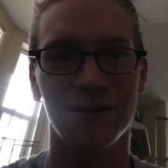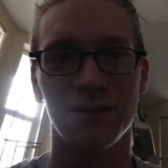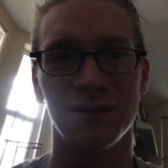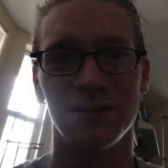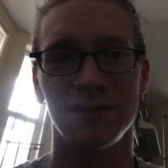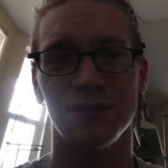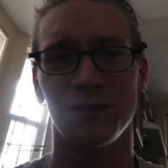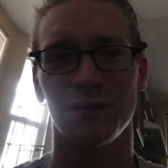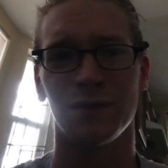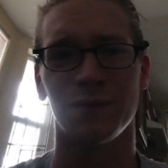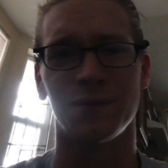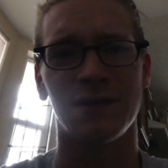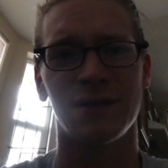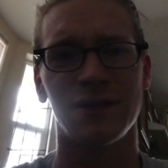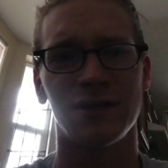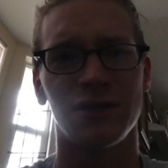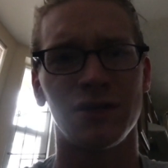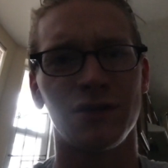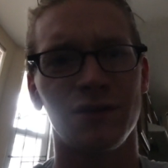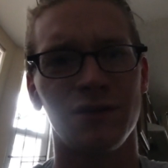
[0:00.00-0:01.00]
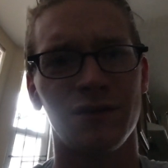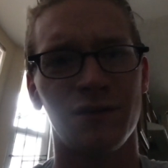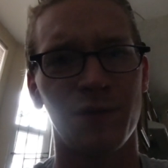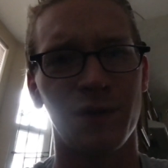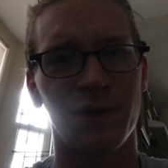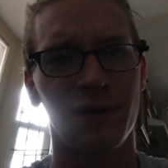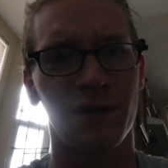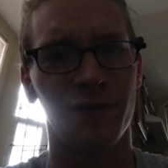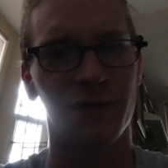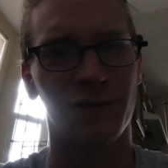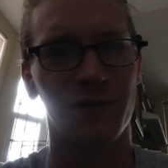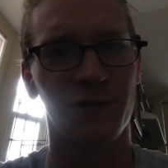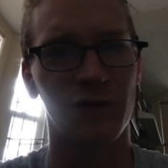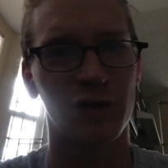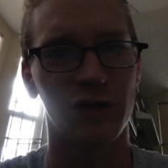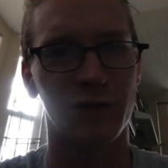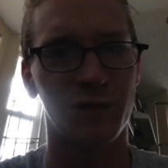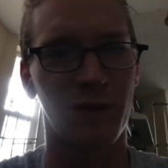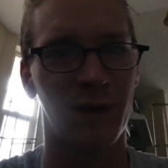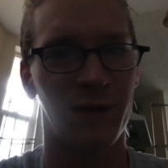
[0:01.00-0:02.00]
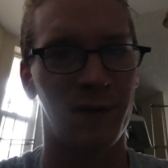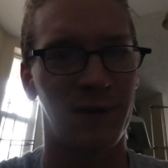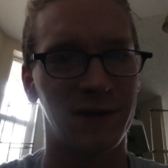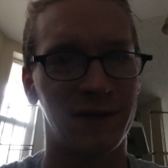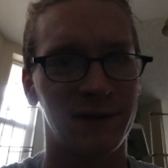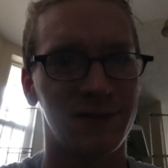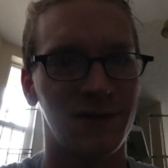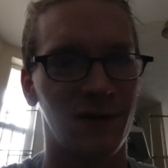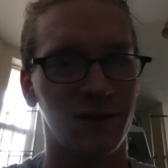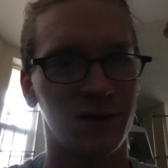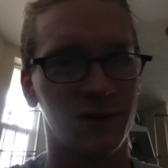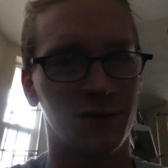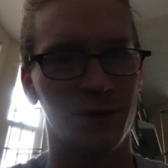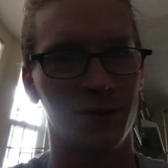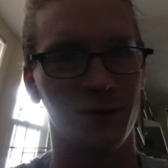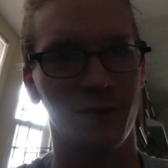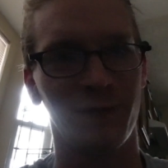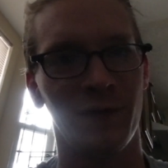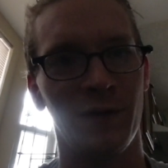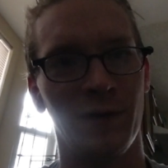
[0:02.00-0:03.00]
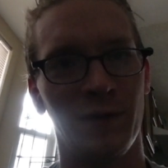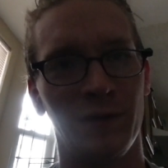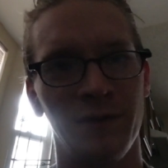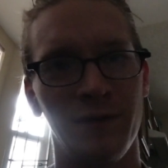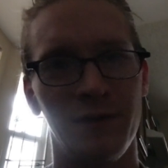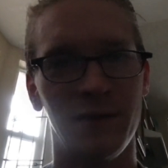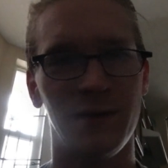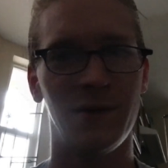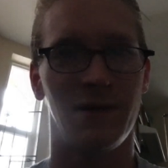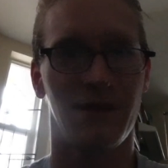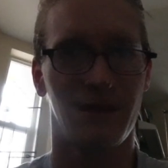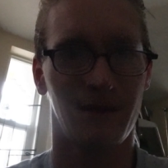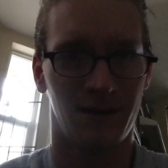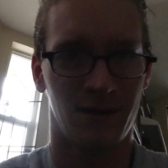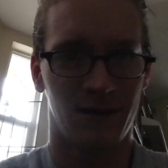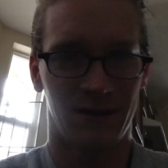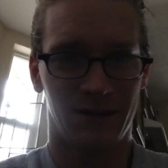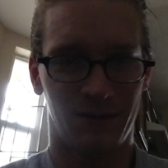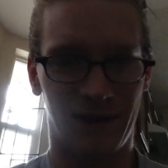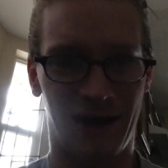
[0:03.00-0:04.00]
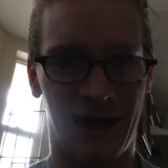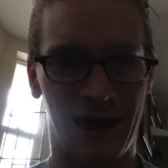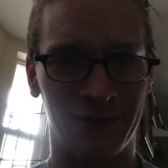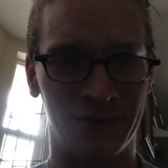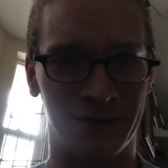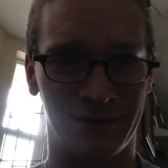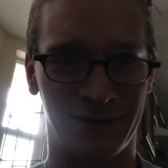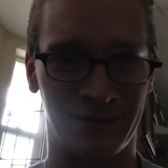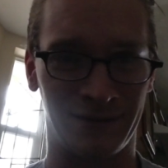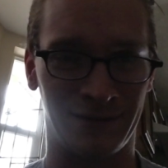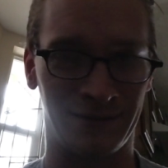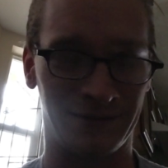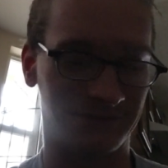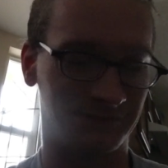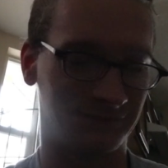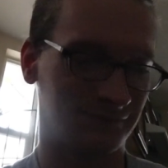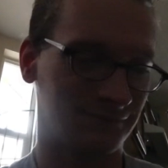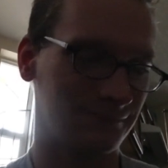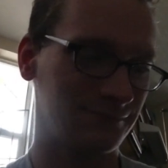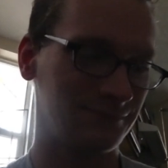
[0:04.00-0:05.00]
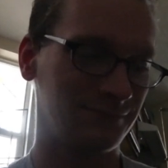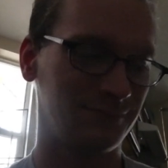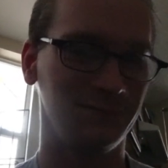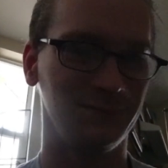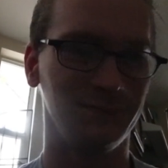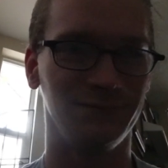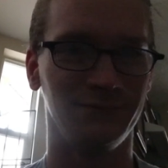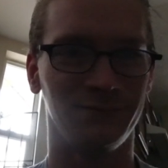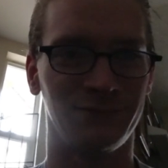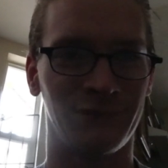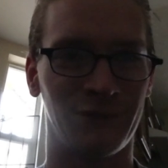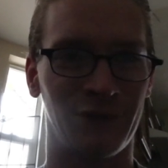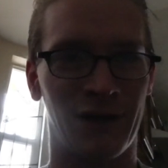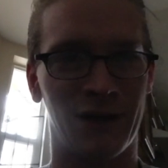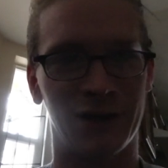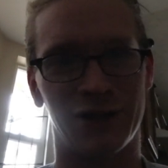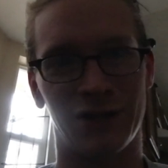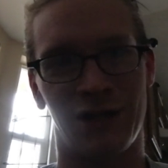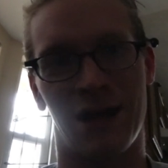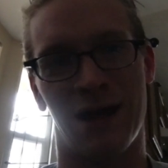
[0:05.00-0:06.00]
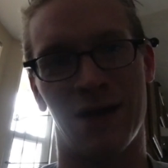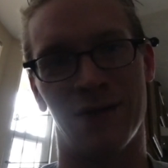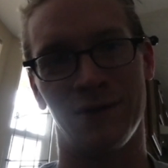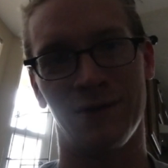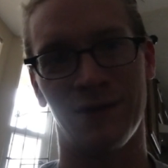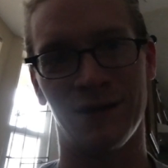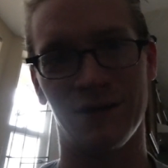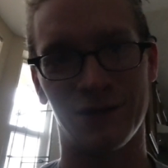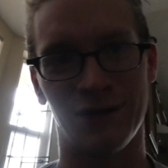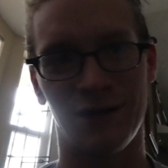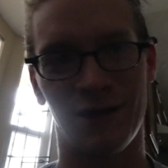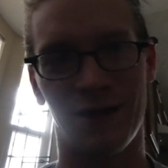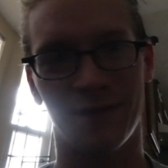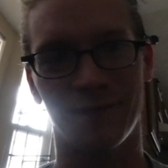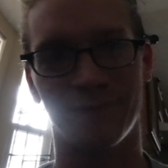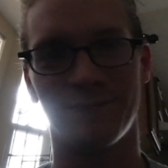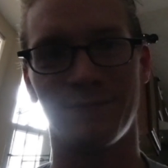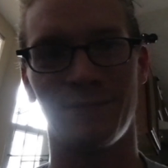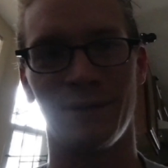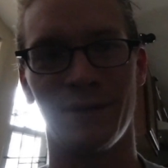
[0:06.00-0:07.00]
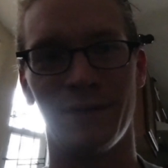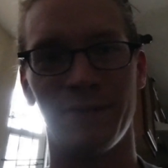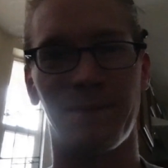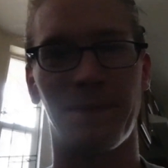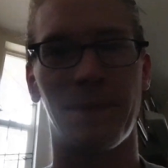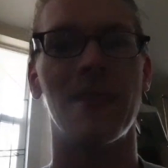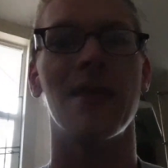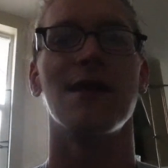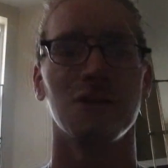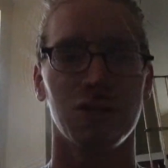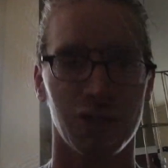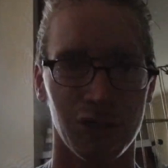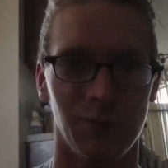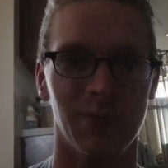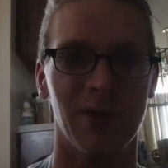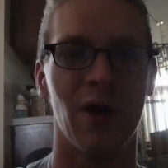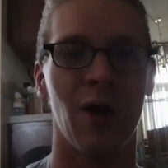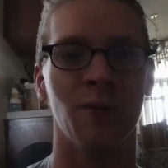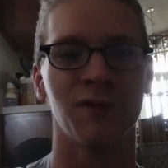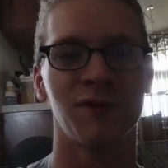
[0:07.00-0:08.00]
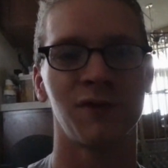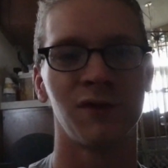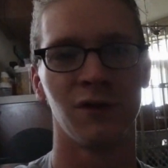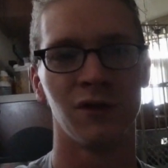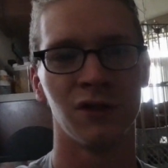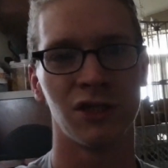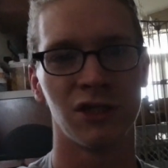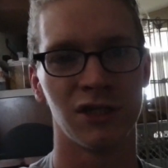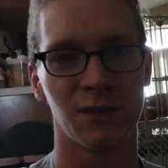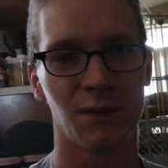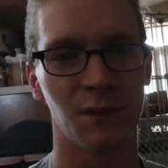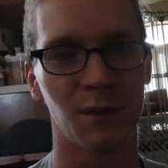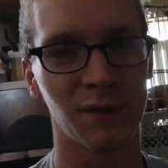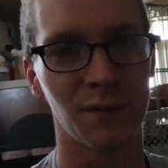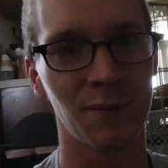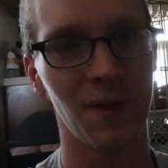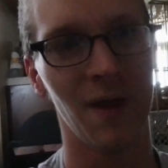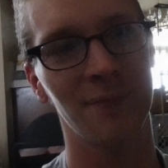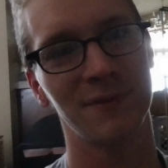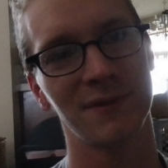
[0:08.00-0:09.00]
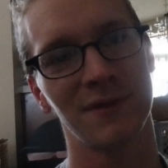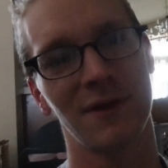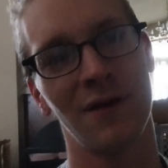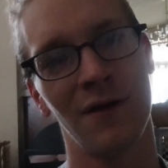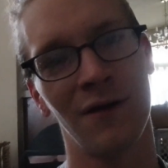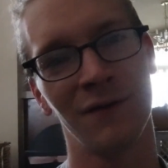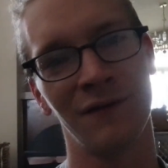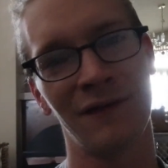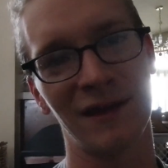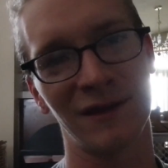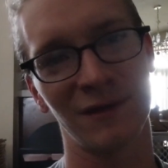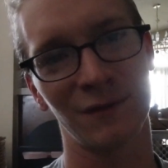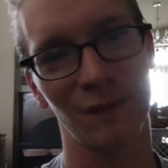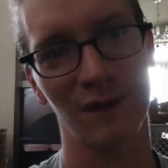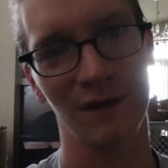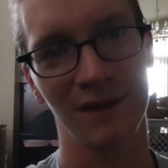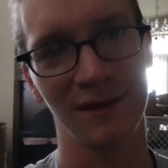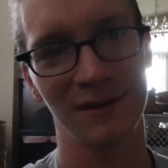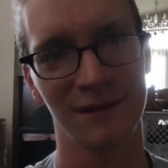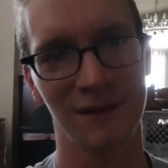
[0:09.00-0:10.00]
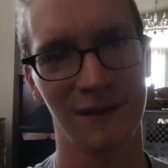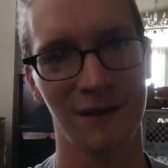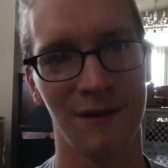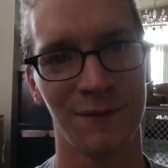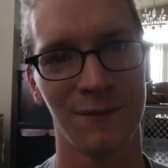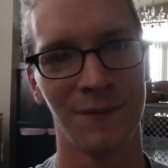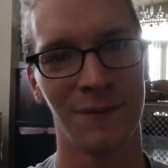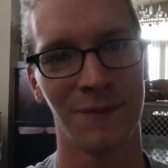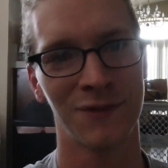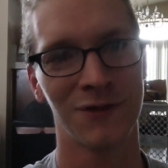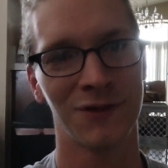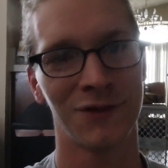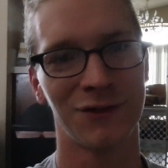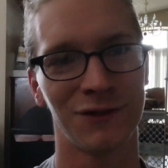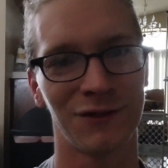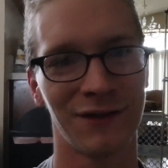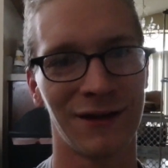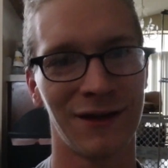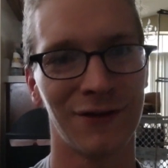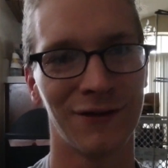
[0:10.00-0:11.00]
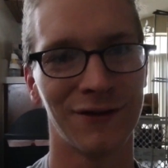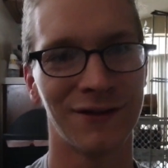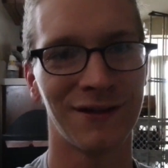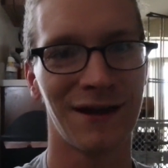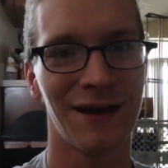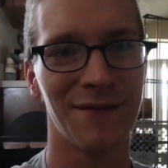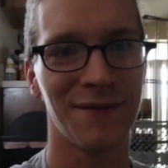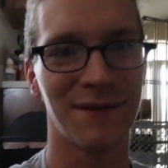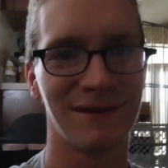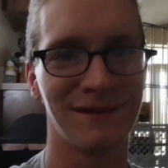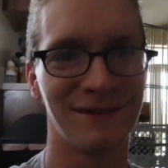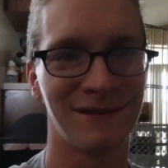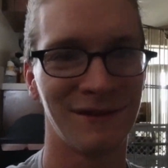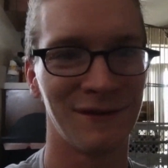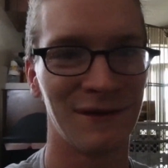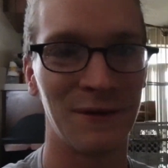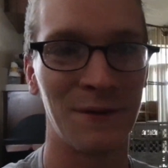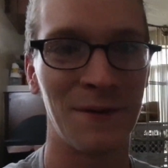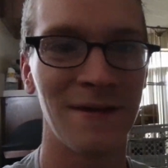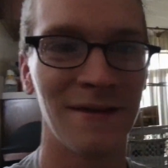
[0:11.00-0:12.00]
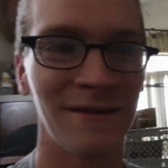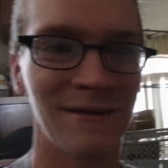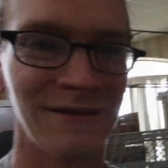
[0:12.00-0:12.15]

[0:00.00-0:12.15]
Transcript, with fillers: She's super upset she couldn't have been here for the first pup. I just talked to her on the phone. But obviously, you got a job, you got a job. But she'll be home soon. She's gonna be with the pups all next week, so I'm sure she'll get her time in too.